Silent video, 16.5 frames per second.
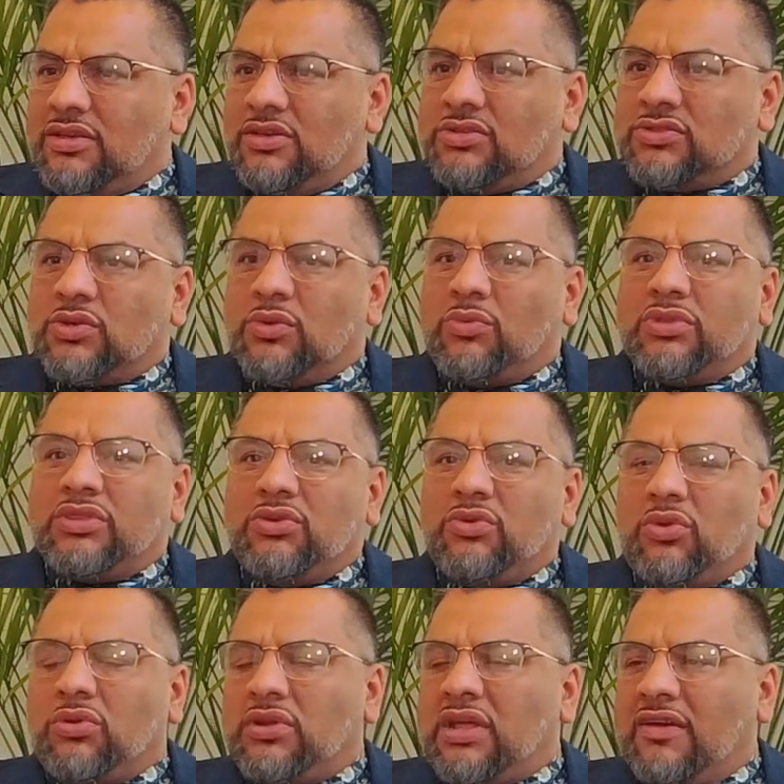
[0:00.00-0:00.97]
So when you
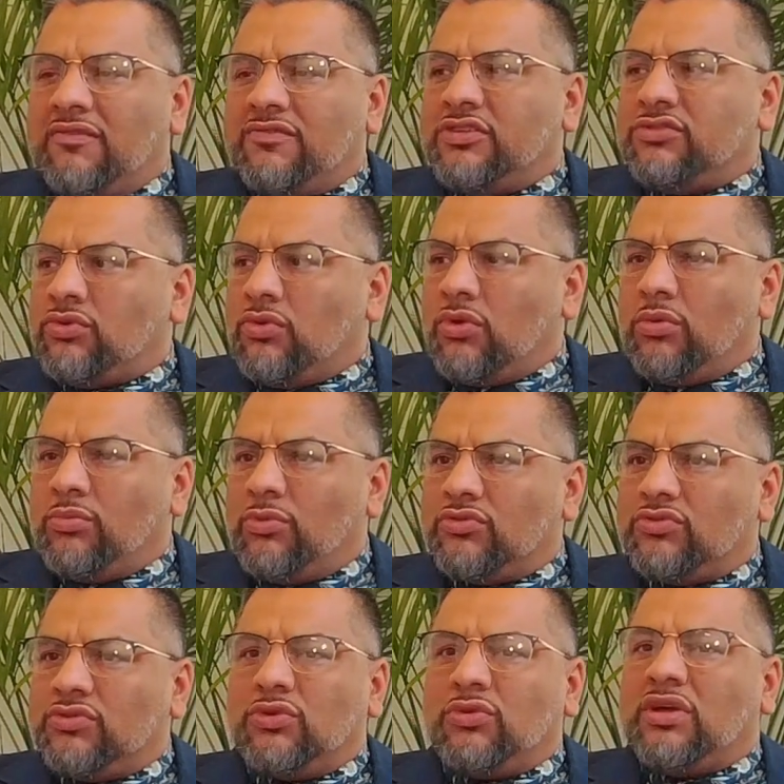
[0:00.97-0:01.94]
don't have these
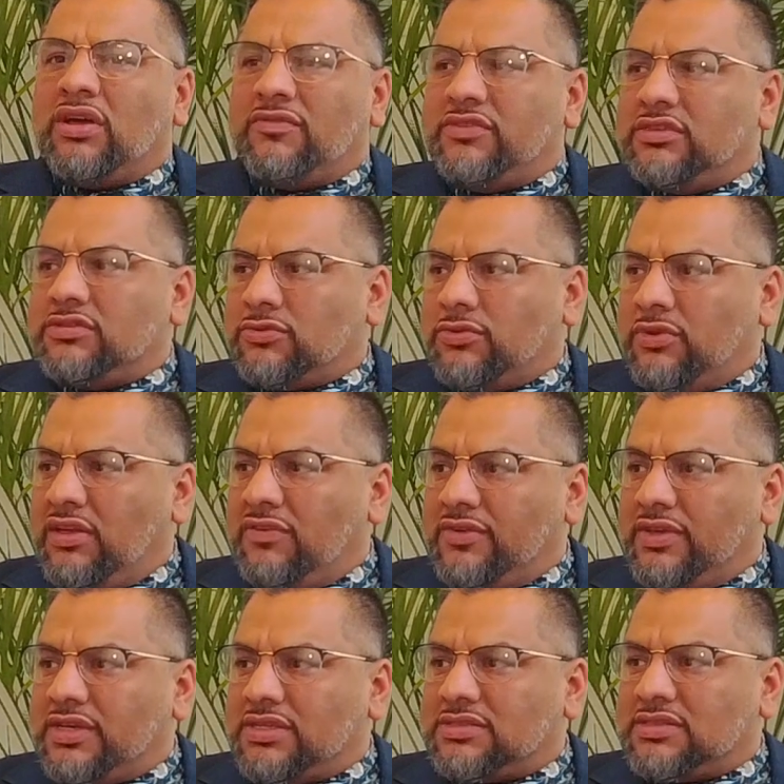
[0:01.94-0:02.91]
hormones, you don't have these cravings.